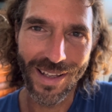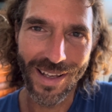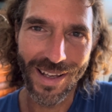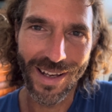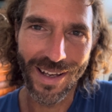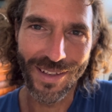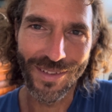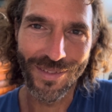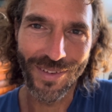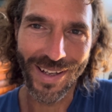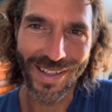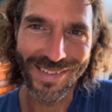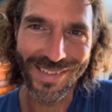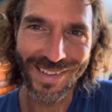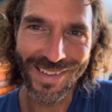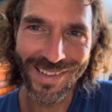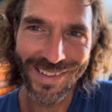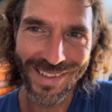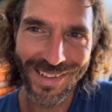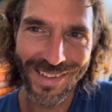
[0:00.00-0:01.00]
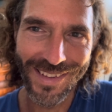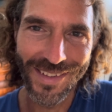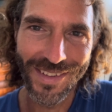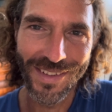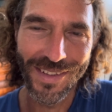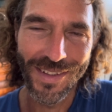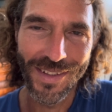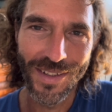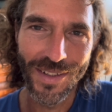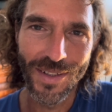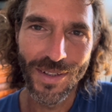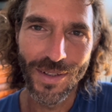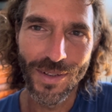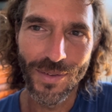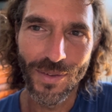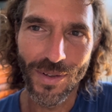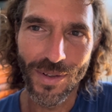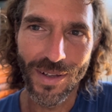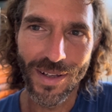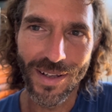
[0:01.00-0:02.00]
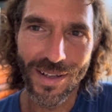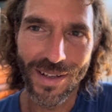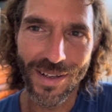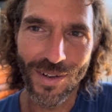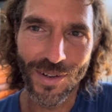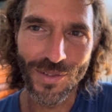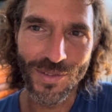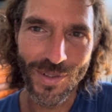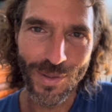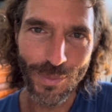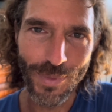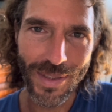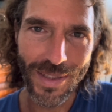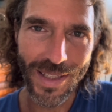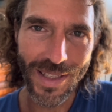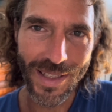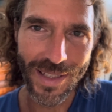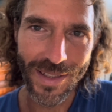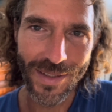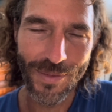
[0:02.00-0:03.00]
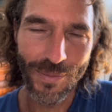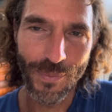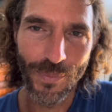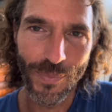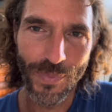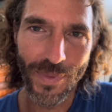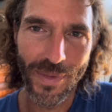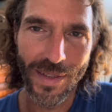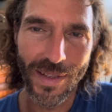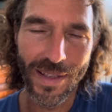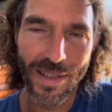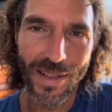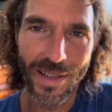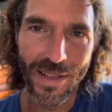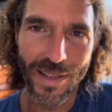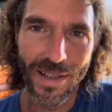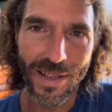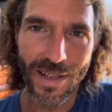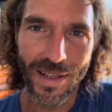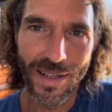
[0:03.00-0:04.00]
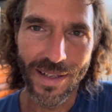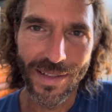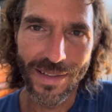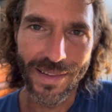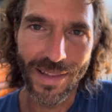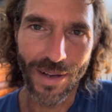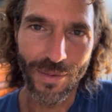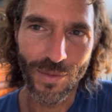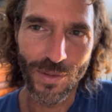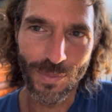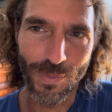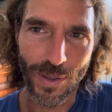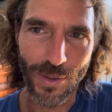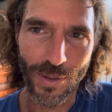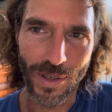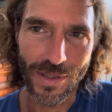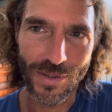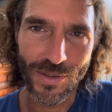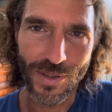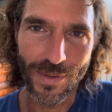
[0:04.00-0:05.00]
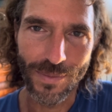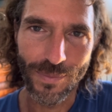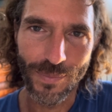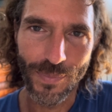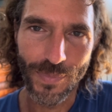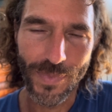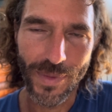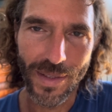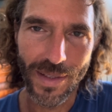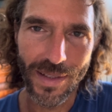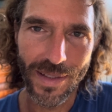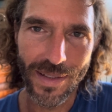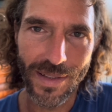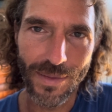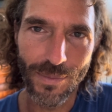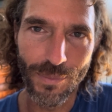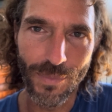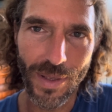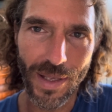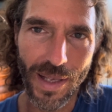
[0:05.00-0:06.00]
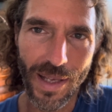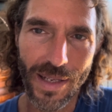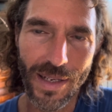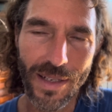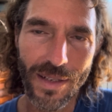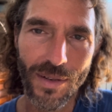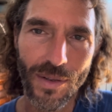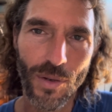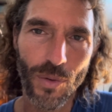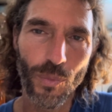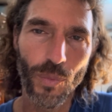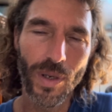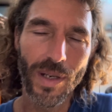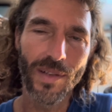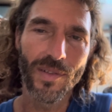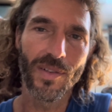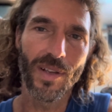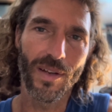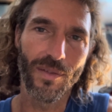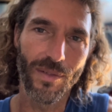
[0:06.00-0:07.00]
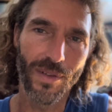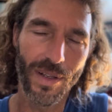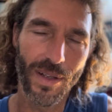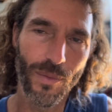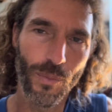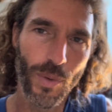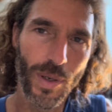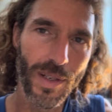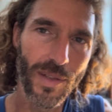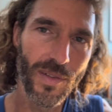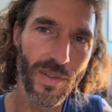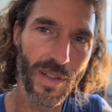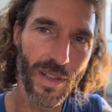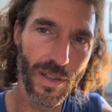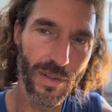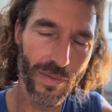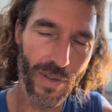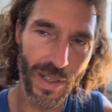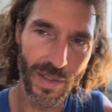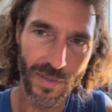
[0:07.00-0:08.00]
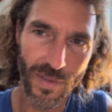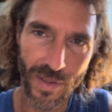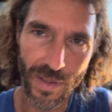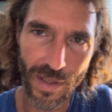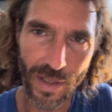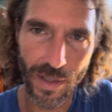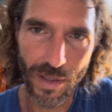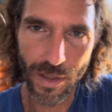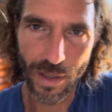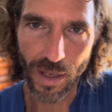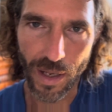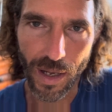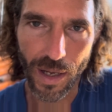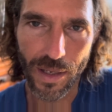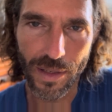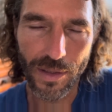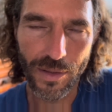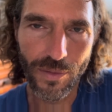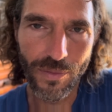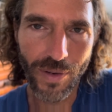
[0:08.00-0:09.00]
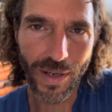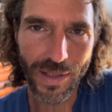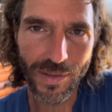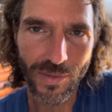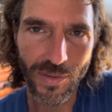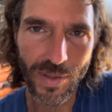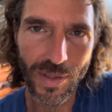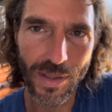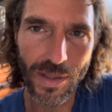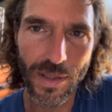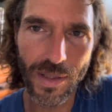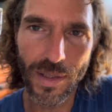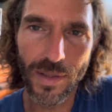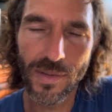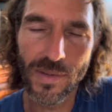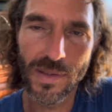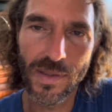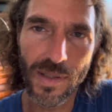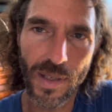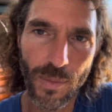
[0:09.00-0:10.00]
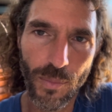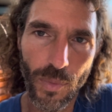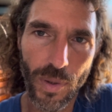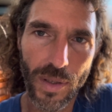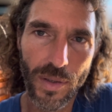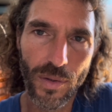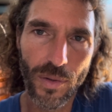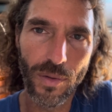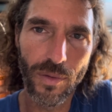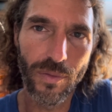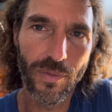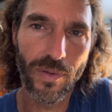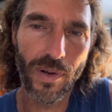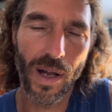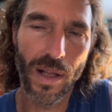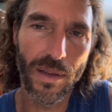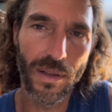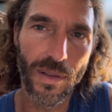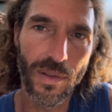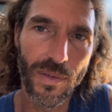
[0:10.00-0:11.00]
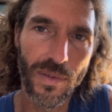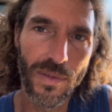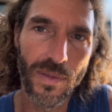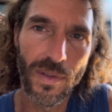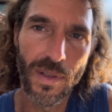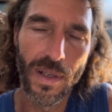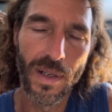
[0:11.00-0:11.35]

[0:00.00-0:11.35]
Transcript: Advaitin? Ultimately, that was my question. And what is an Advaitin? An Advaitin is someone who follows